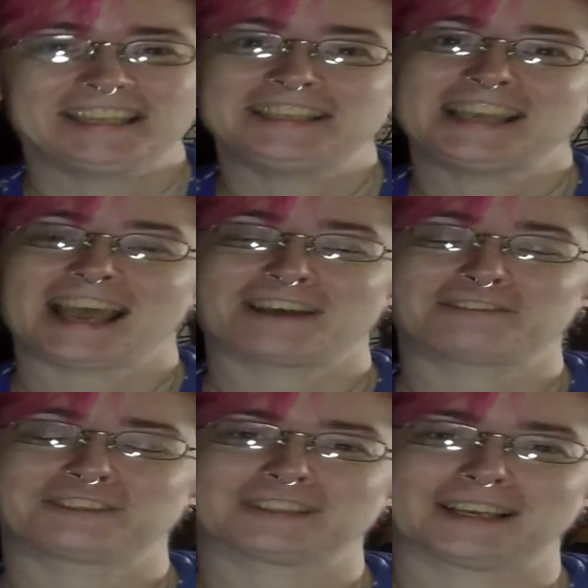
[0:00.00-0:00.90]
in the
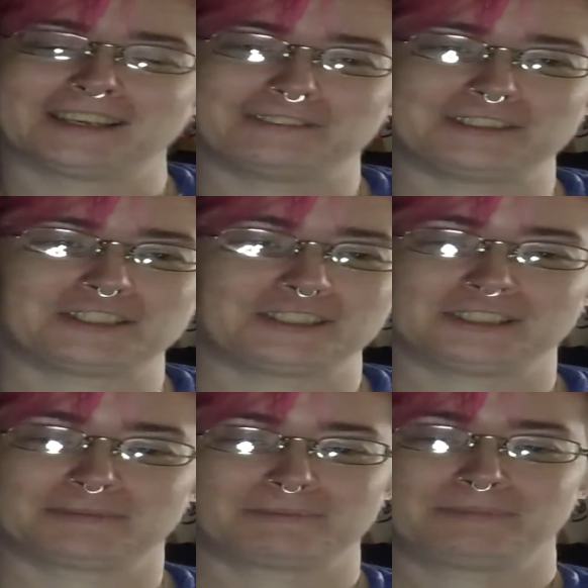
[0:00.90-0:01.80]
afterlife and
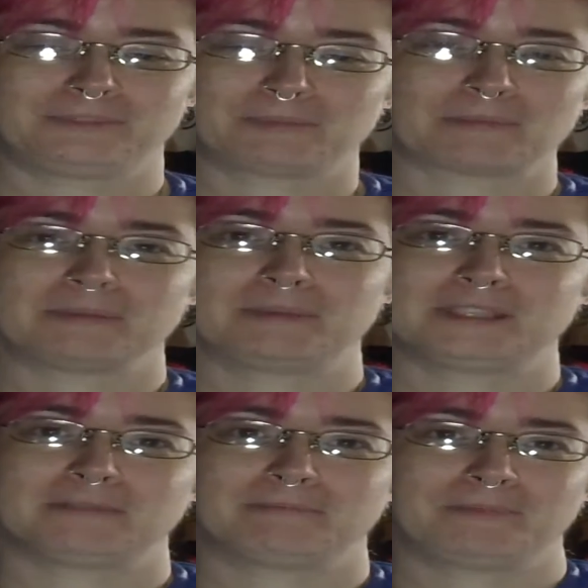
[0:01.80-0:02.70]
she's probably
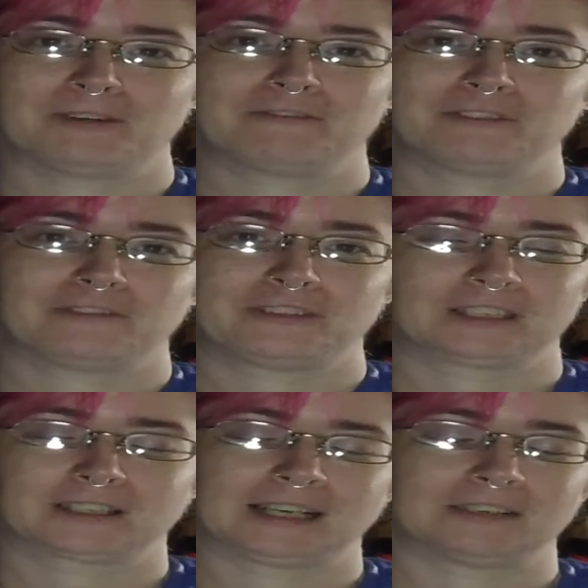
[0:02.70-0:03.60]
busy, you know, fluffing the
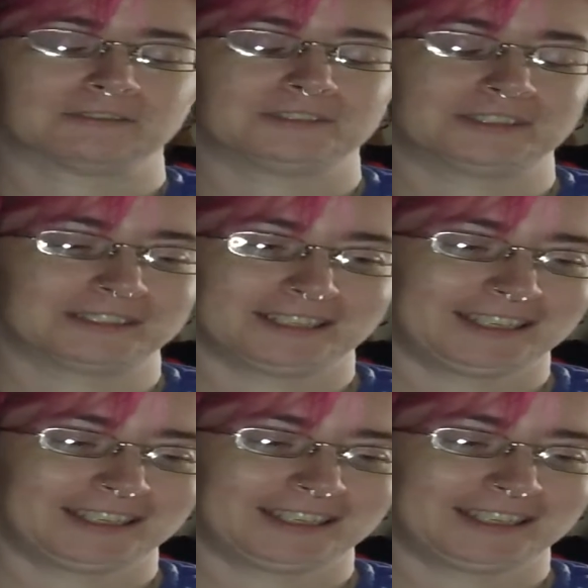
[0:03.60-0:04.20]
clouds and